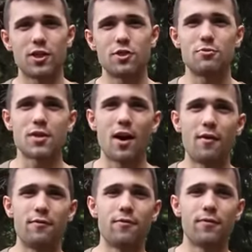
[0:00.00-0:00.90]
issues
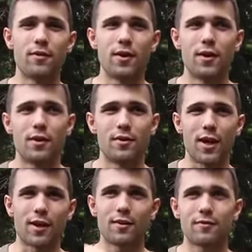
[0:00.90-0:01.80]
of
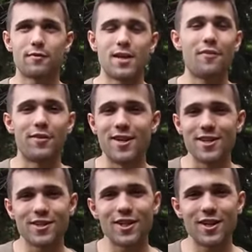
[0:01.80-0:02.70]
like
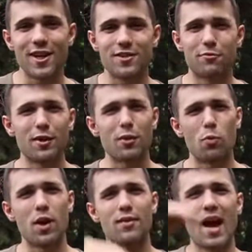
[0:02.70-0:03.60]
definition, it's really
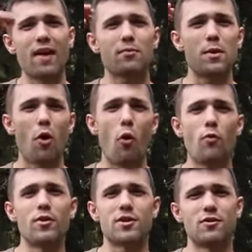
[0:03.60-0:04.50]
weird. They have to be
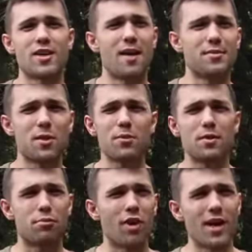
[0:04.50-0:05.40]
over a certain time. Same with
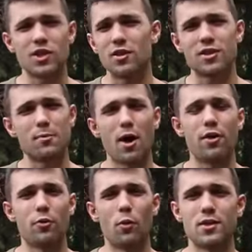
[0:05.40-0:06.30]
depression and some
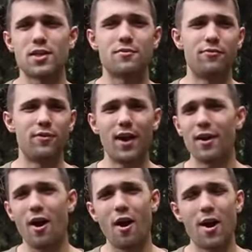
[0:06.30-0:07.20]
other ones. It's
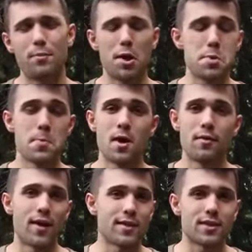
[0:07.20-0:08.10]
very odd, but
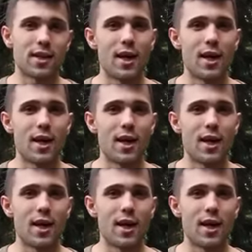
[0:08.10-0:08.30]
that's the